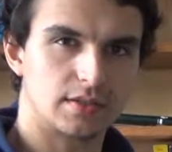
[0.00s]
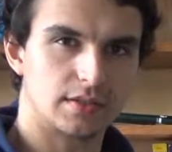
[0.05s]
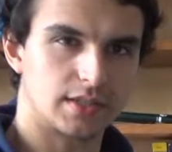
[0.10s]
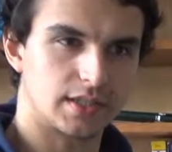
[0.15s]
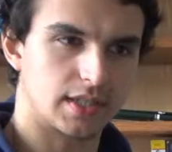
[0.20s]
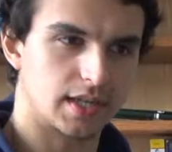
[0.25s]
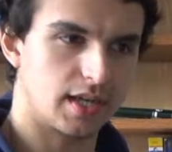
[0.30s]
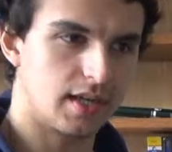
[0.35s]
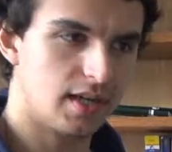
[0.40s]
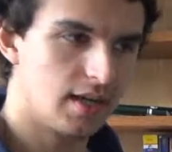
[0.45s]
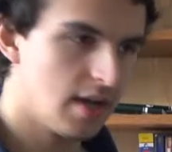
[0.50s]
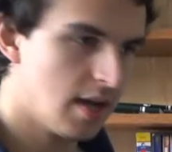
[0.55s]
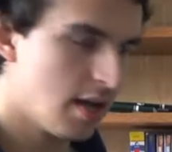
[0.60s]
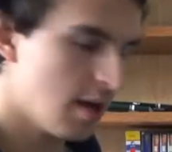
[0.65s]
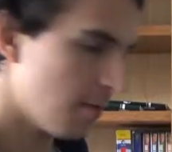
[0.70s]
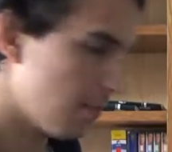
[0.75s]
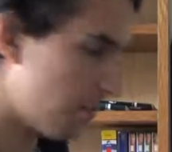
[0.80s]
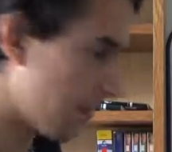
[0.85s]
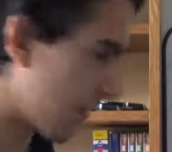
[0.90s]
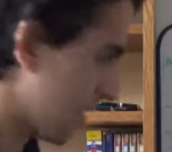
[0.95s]
yeah?
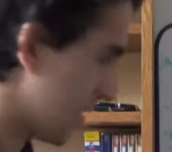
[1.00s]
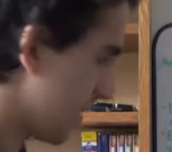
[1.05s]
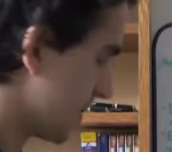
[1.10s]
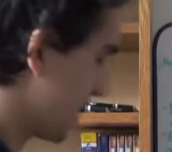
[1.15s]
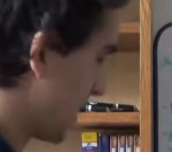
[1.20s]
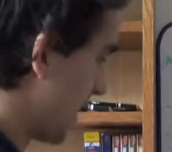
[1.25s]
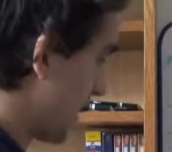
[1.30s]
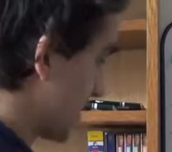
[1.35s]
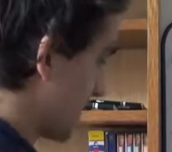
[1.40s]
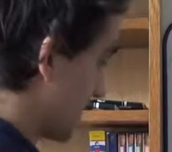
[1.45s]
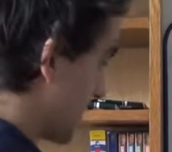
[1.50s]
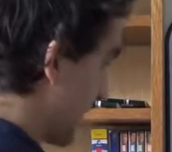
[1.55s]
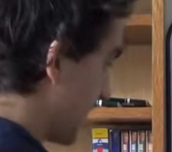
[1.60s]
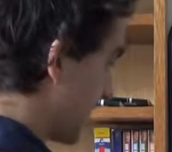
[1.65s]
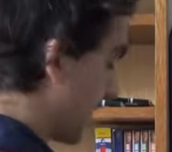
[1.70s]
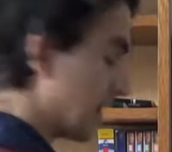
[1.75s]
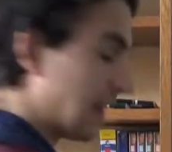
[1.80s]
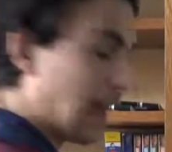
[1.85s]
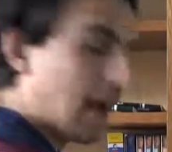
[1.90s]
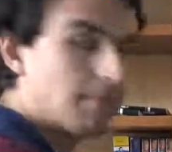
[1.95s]
Because let's say
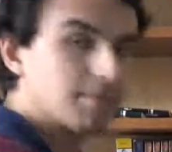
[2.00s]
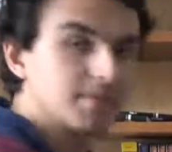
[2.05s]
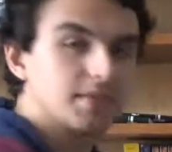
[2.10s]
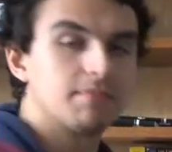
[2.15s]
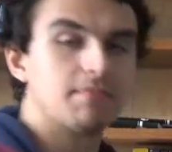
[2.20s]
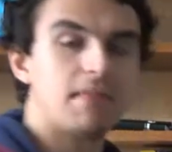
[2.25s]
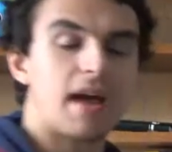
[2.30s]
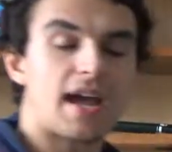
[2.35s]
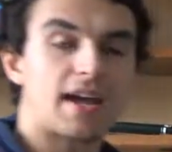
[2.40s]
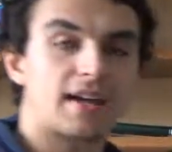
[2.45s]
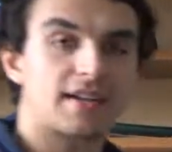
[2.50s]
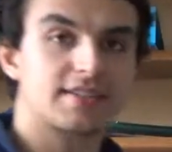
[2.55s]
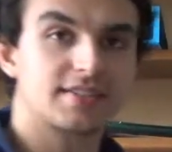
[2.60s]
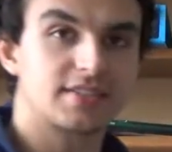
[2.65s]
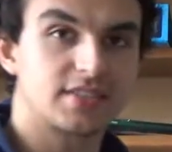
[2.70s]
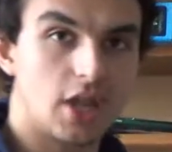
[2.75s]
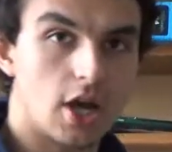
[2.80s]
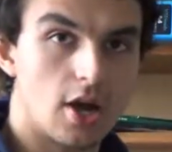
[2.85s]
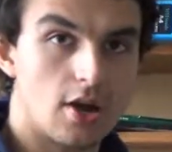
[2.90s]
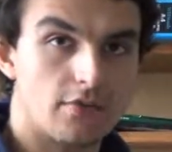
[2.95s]
the lambda
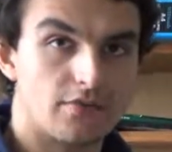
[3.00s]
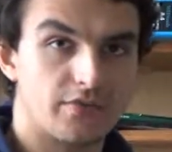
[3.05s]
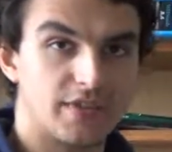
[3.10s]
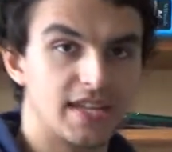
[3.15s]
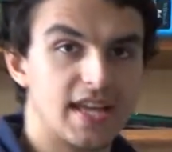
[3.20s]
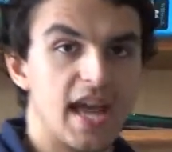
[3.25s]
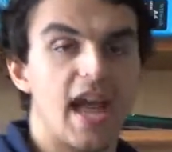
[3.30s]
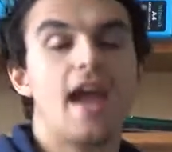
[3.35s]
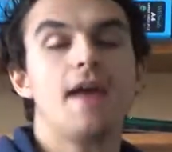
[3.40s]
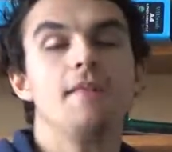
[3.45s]
max of the